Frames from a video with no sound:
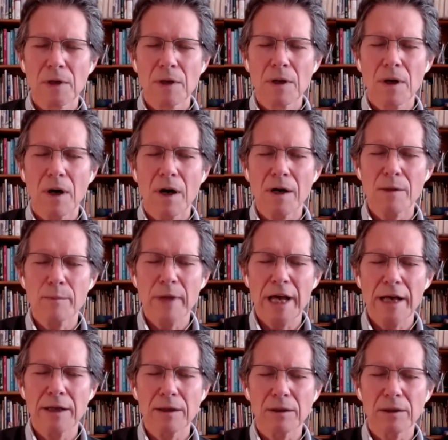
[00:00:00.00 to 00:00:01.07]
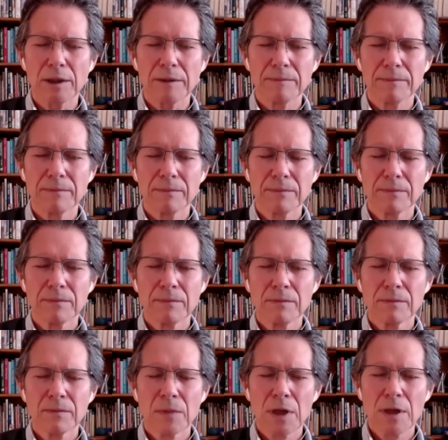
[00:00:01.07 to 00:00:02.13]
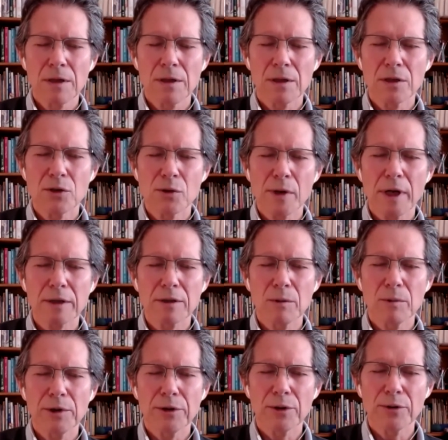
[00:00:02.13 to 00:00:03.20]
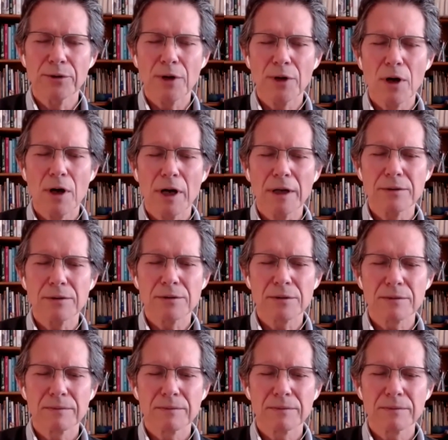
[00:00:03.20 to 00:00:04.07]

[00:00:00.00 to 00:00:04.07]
Automatically. You can direct it with your thoughts.